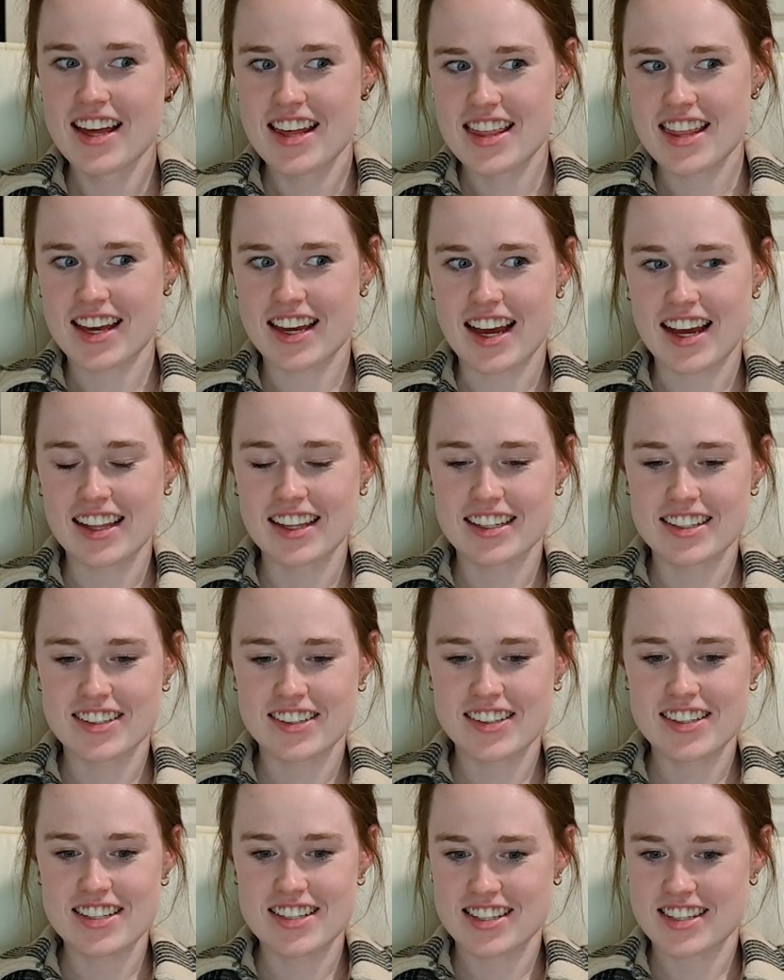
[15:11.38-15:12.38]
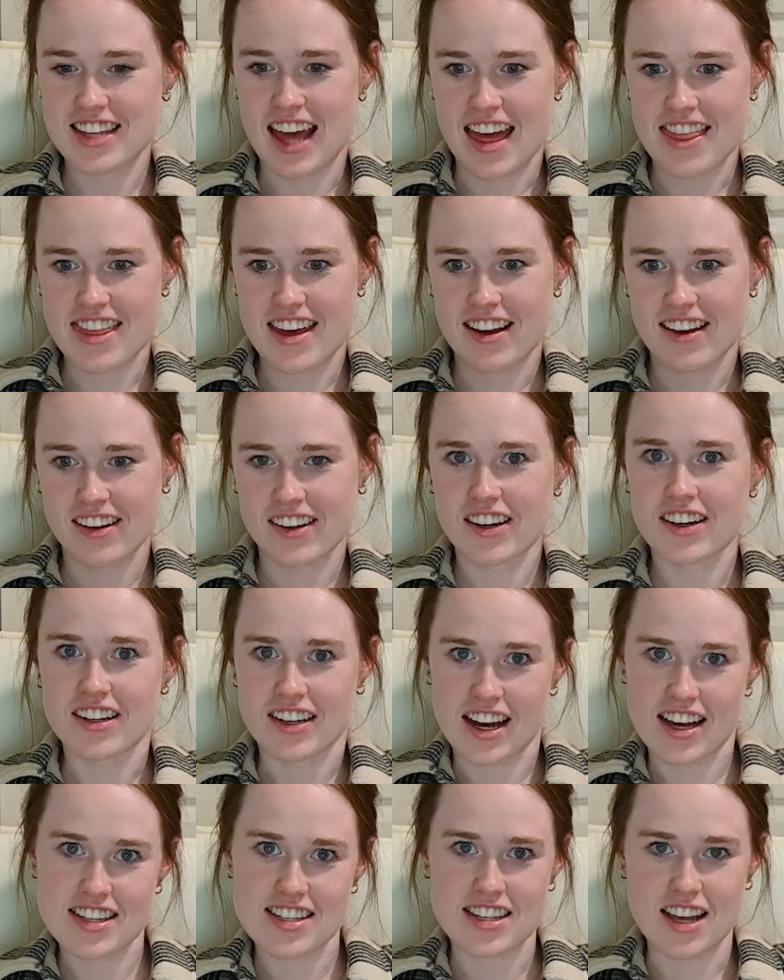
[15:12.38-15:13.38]
Like, I literally just sat there and could
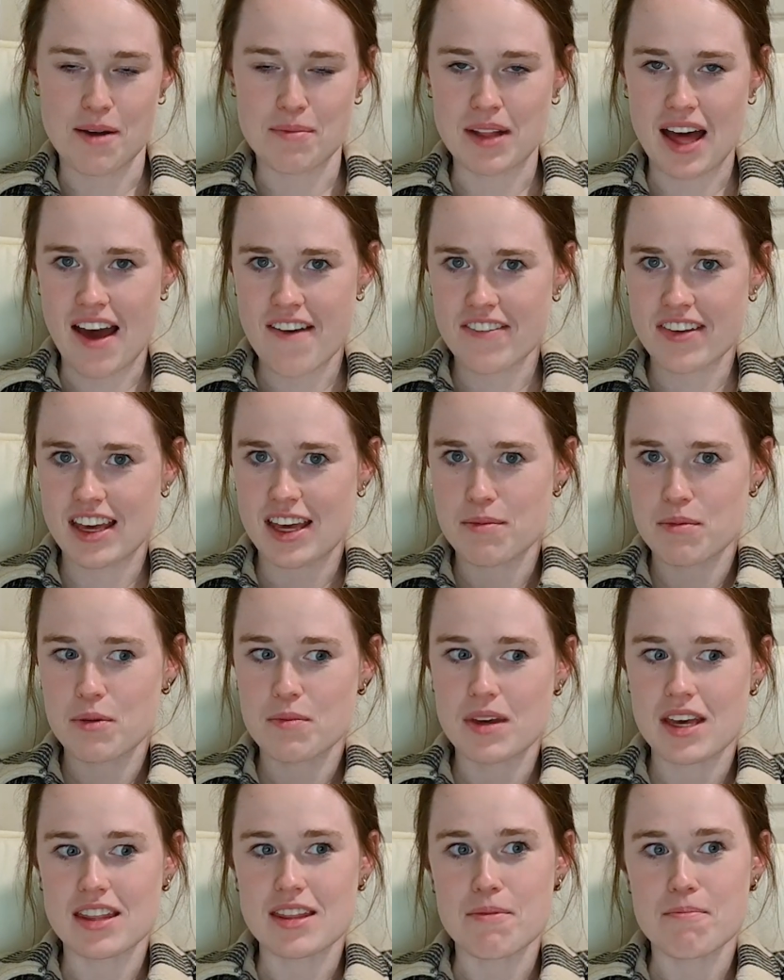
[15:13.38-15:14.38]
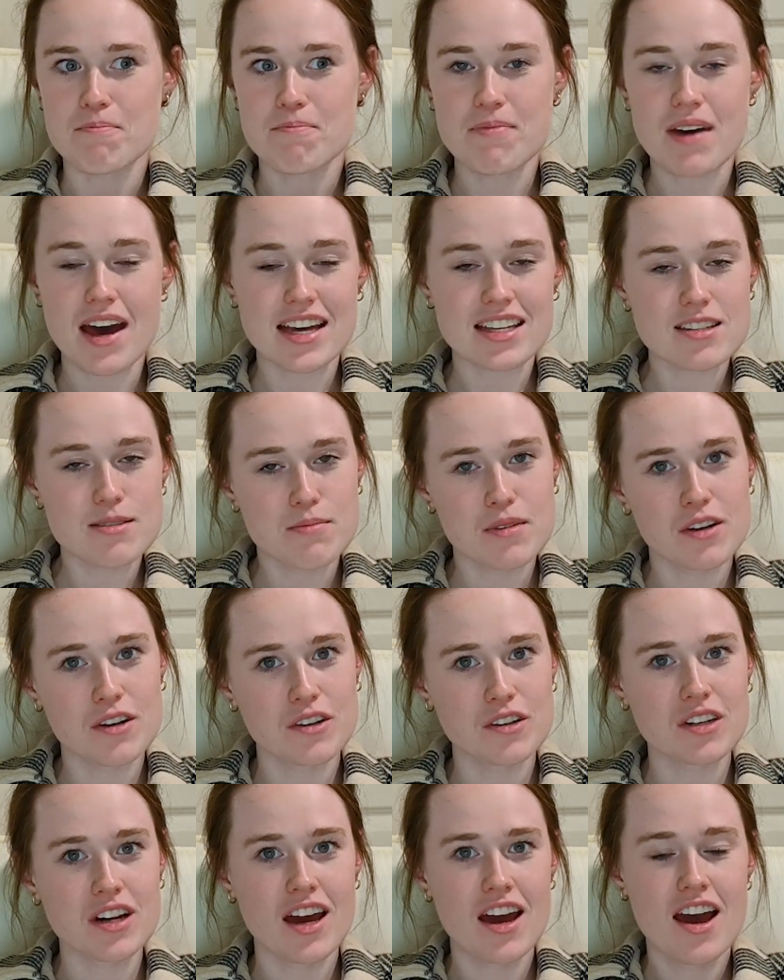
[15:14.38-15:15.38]
not stop laughing. It put me in the best
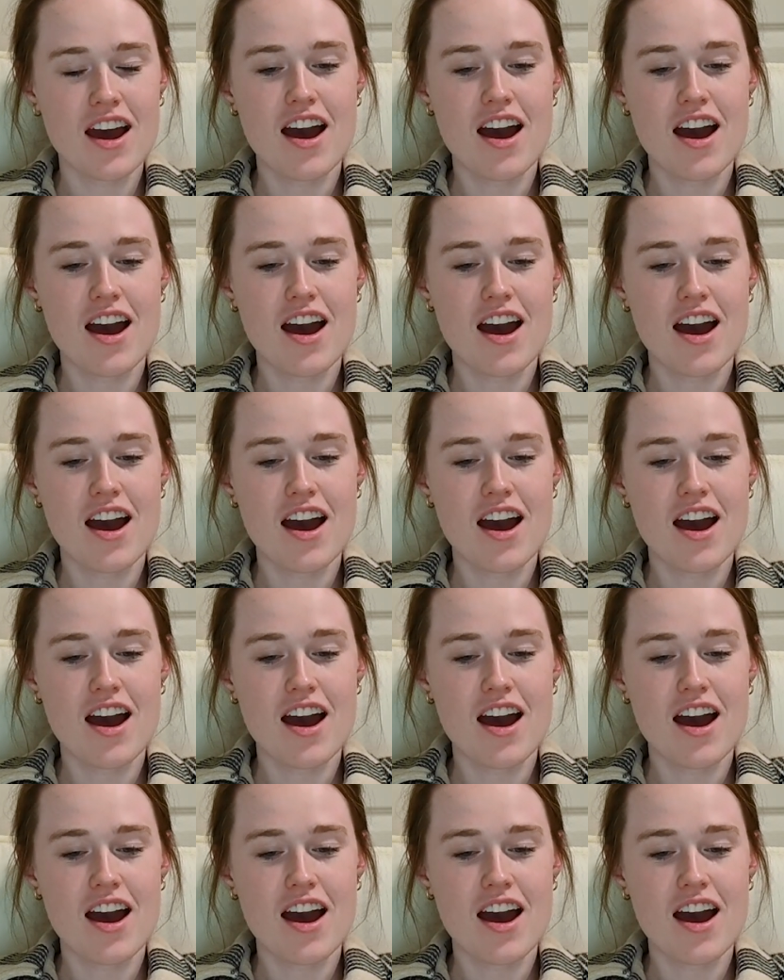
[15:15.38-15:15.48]
mood.